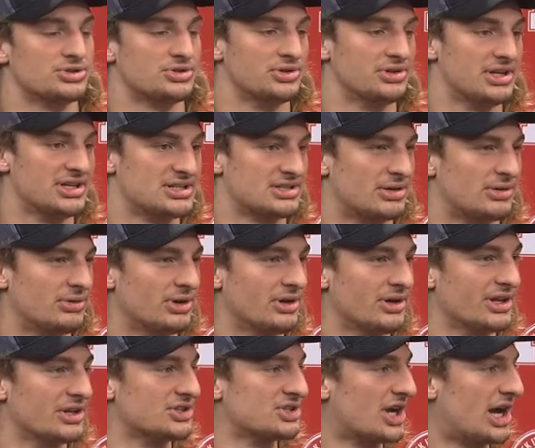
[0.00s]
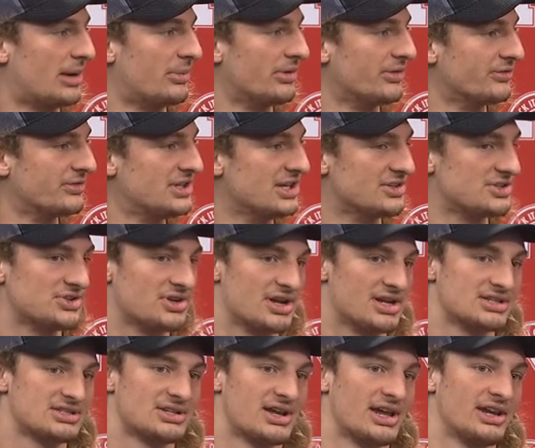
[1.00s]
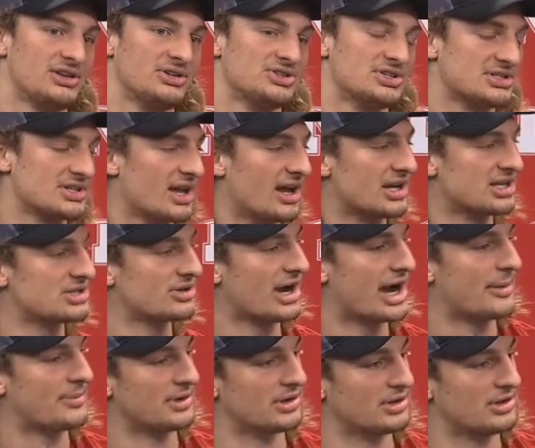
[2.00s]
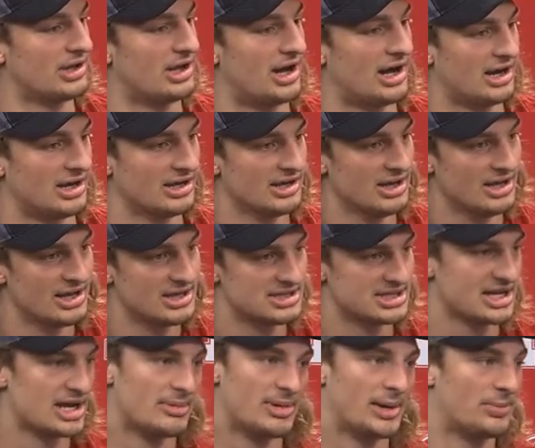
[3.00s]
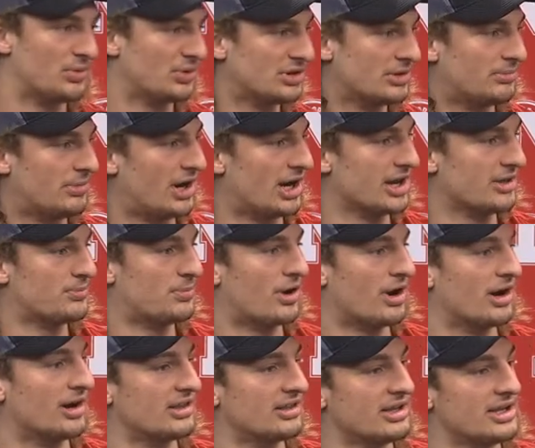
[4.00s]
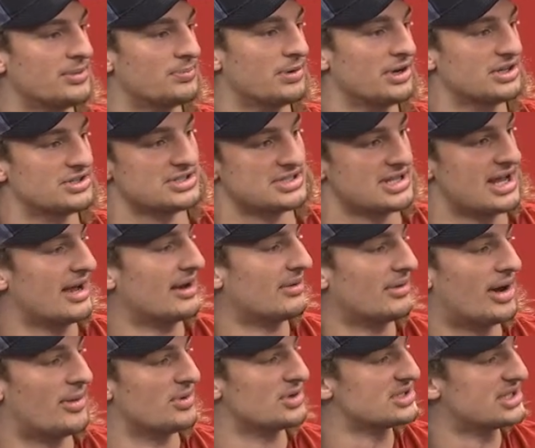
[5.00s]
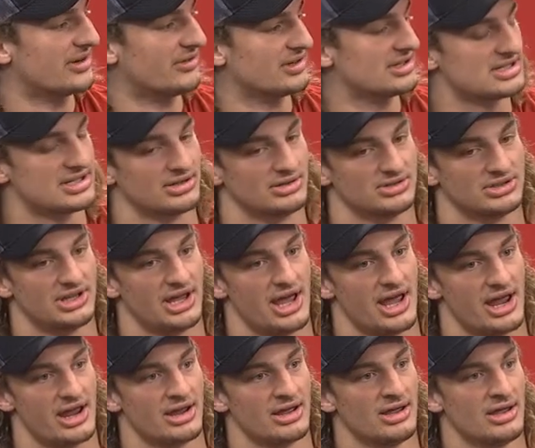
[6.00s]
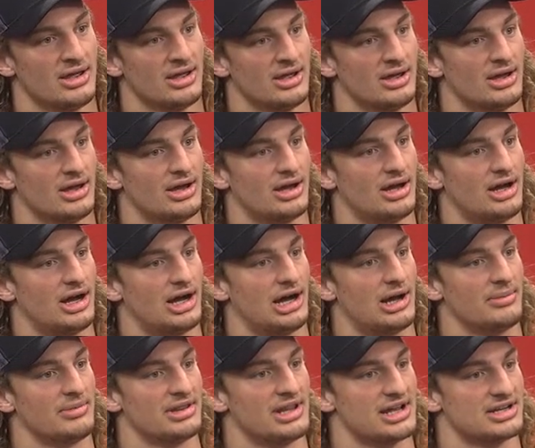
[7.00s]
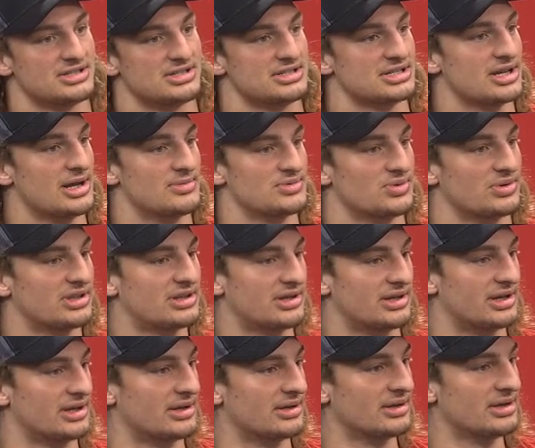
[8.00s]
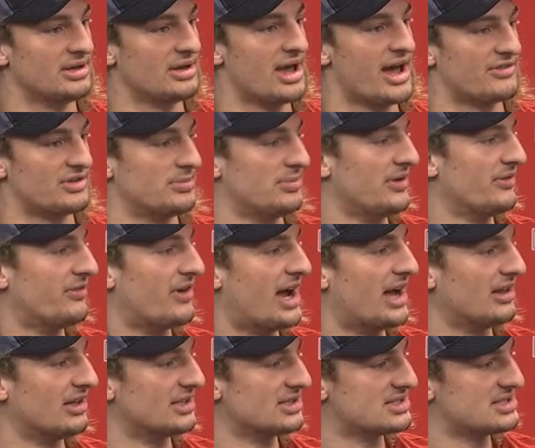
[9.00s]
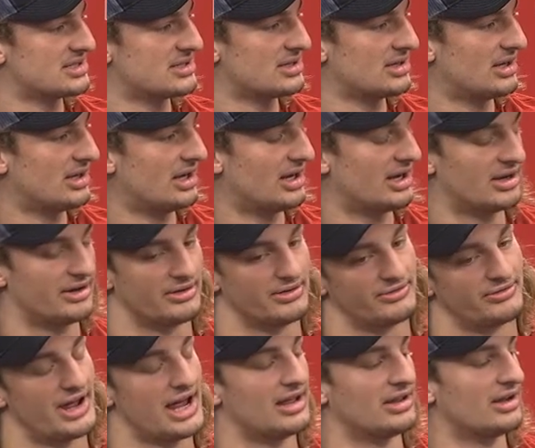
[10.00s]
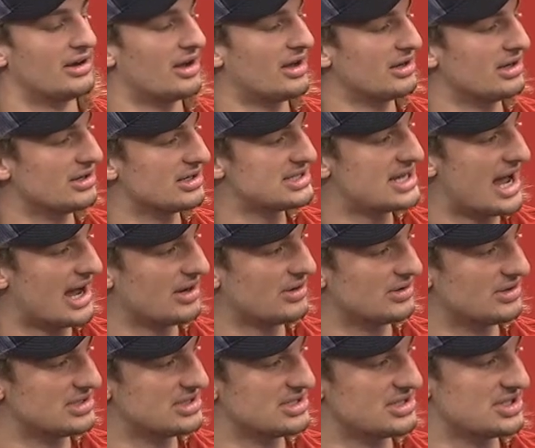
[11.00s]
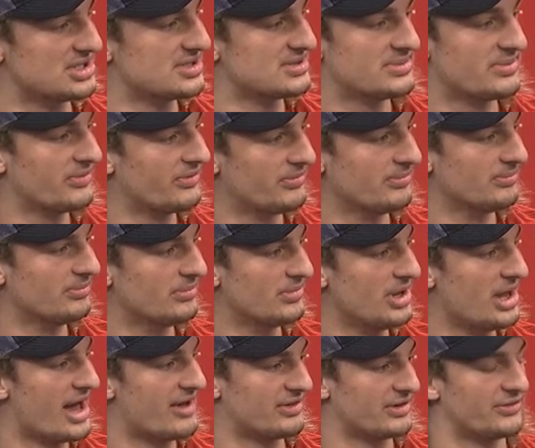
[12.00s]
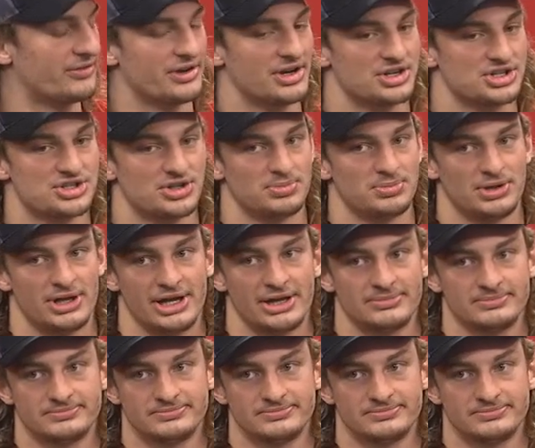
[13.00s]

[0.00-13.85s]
Rude does a really good job of teaching us. Like, you just got to scrap and claw to come up with a body part. He preaches that almost every single day, and that just comes with you have to be violent on your tackles, and just you have to finish the play.